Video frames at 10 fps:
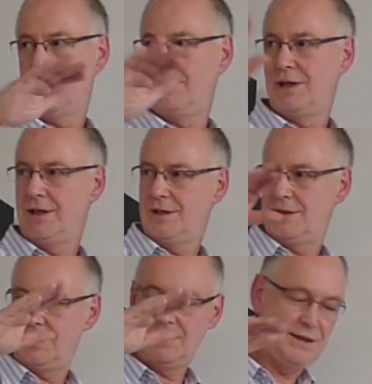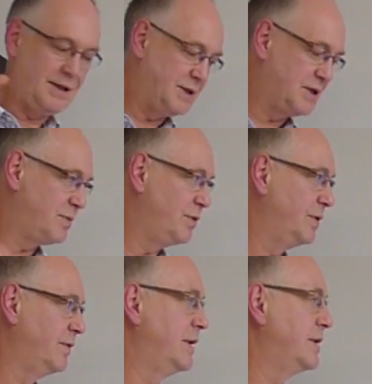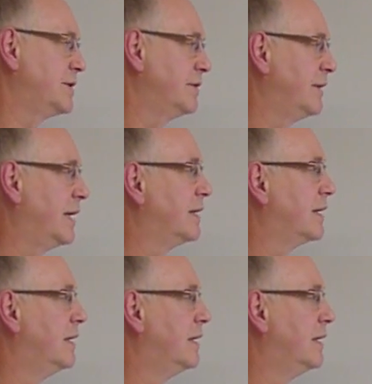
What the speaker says: in a minute is a smoother version of that.